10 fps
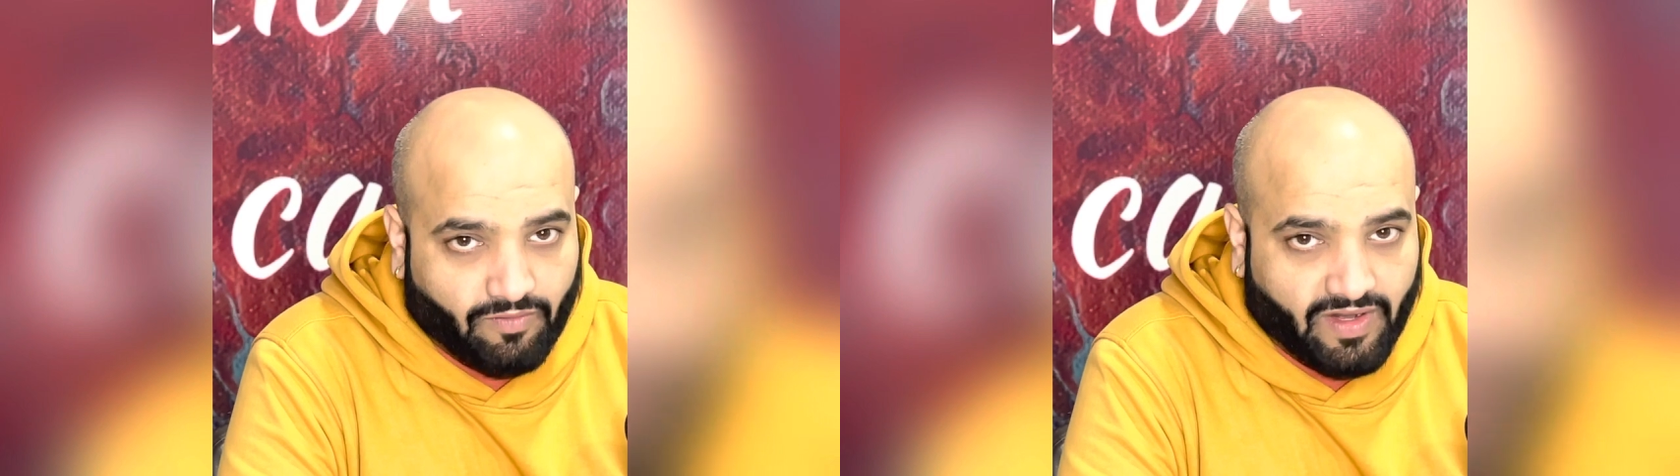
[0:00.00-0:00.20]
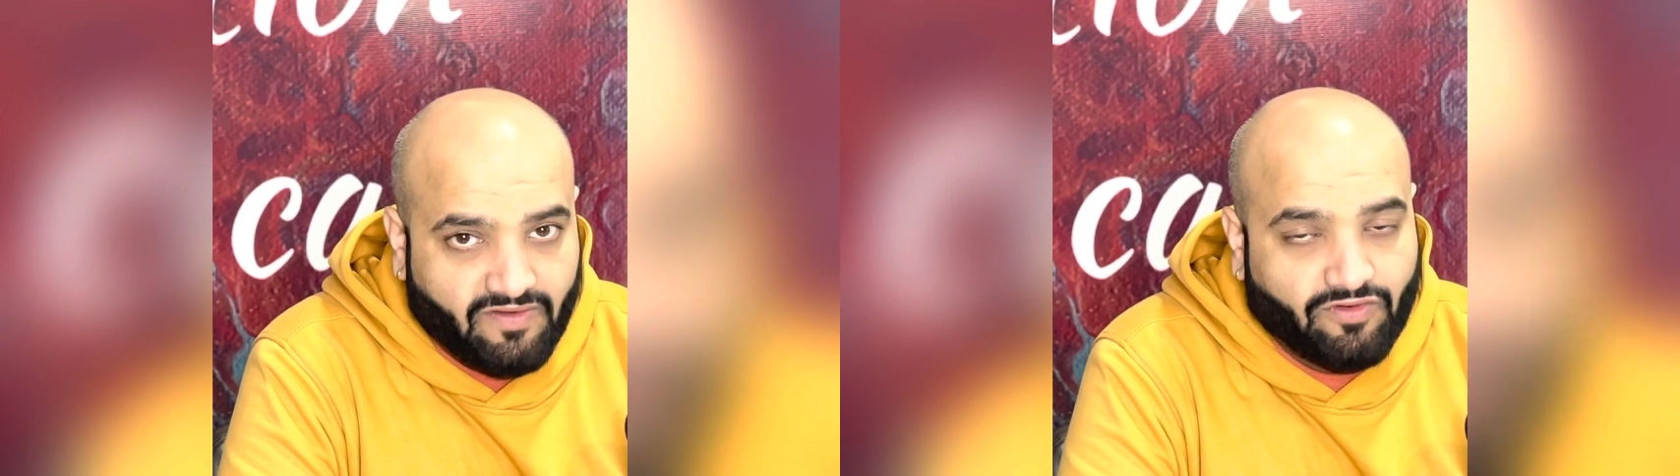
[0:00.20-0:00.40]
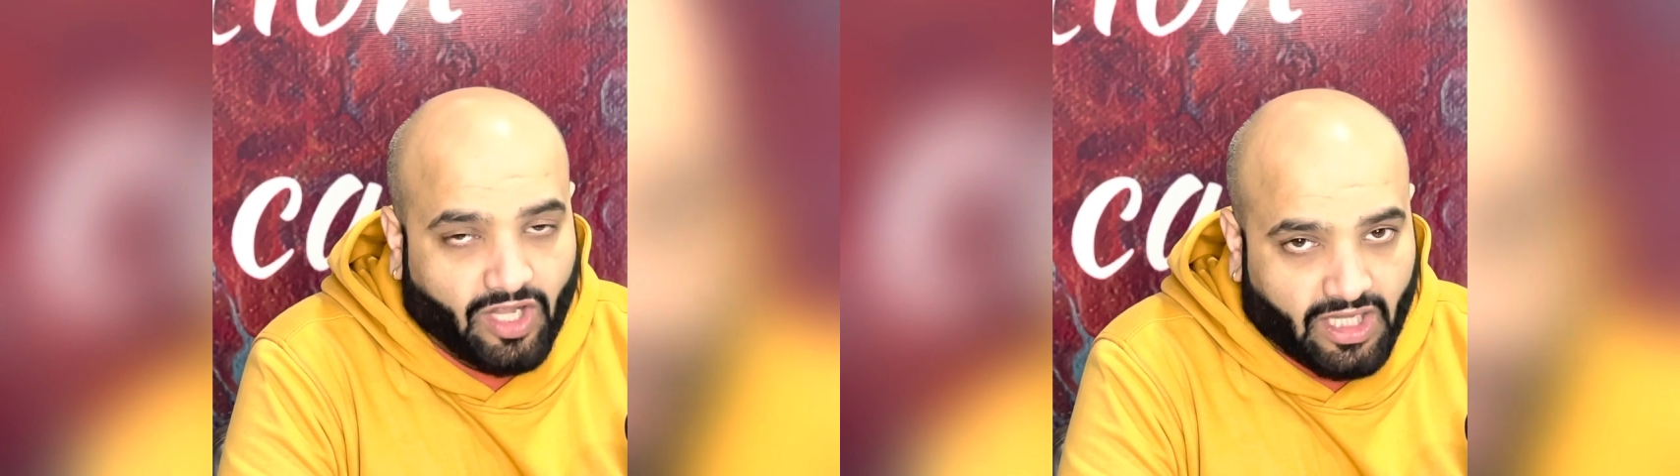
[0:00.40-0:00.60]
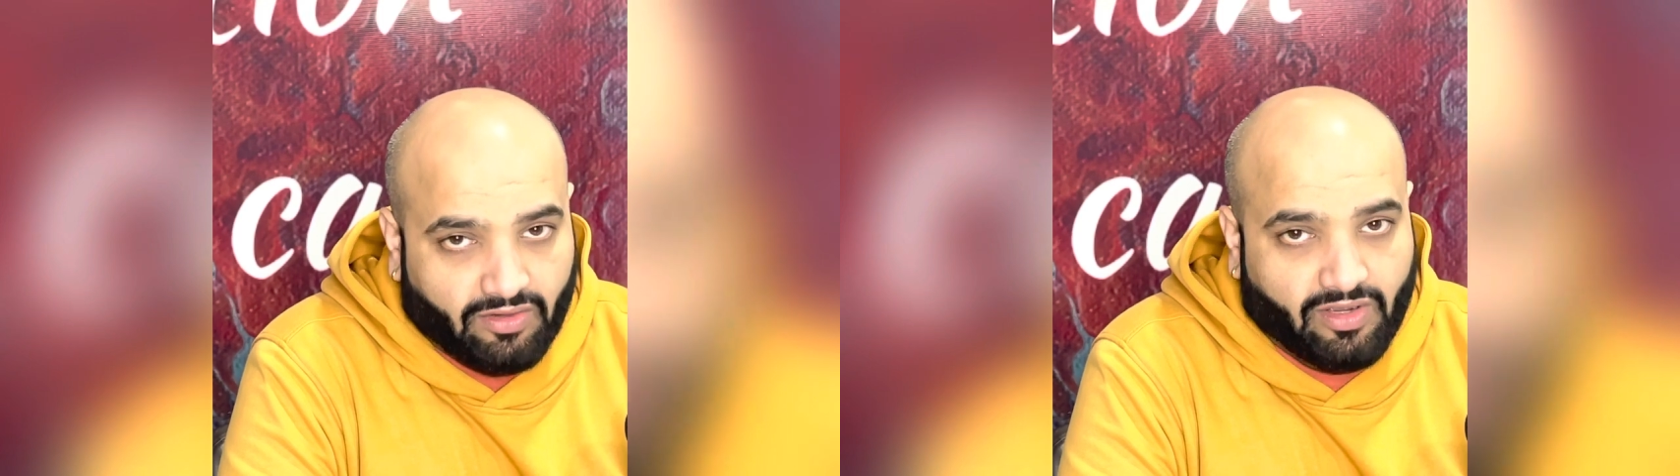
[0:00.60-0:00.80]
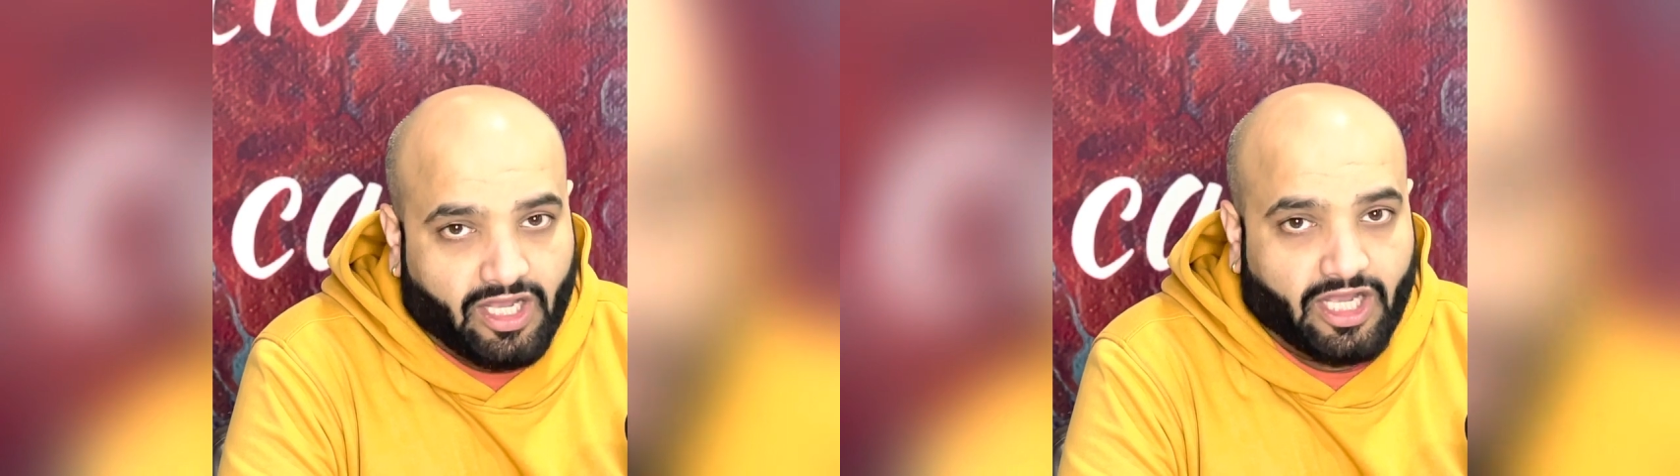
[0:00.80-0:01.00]
we
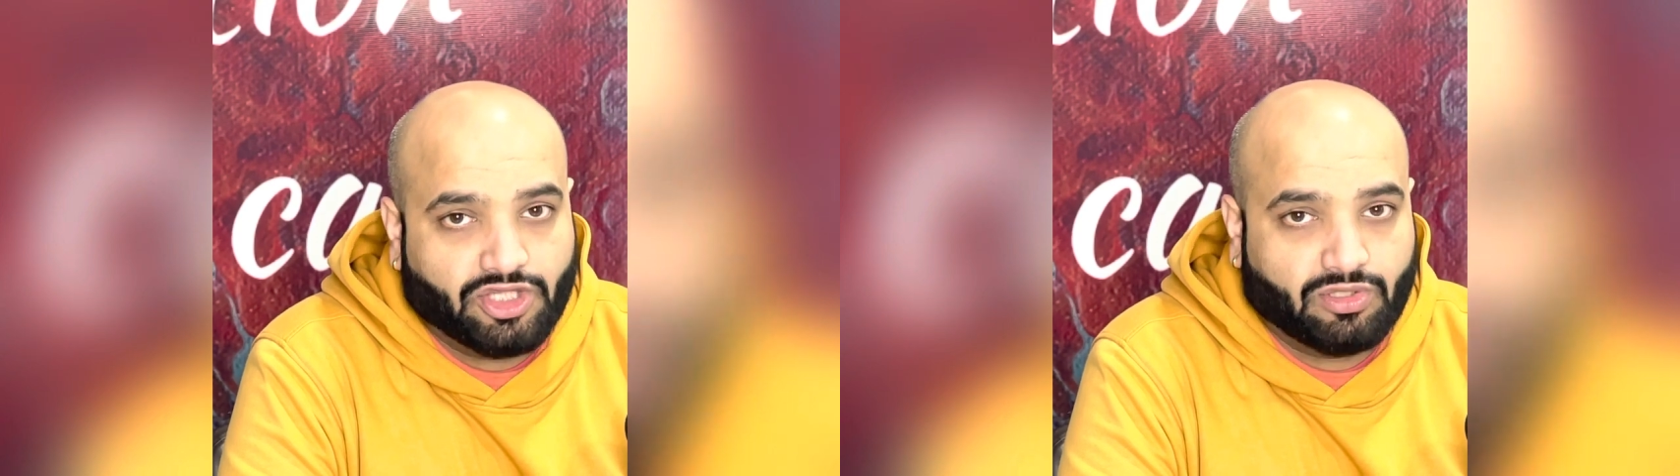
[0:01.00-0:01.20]
follow a